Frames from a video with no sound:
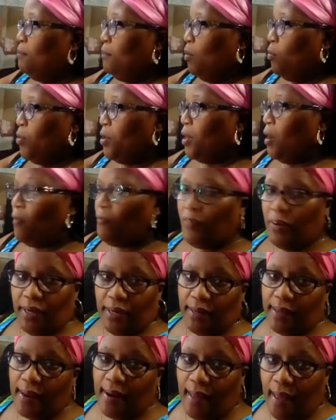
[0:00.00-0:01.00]
But we're going to
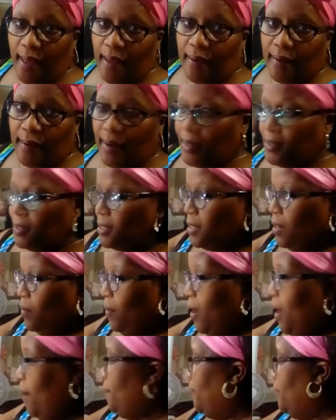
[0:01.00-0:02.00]
figure that out because it's going
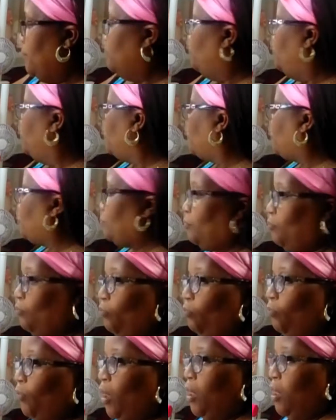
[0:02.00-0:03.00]
to happen.
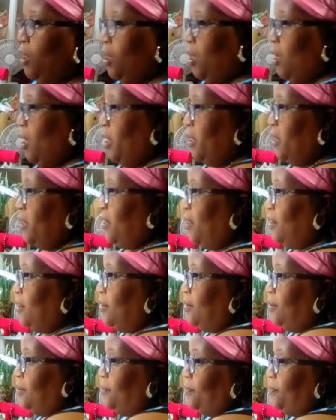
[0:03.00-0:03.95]
Yeah.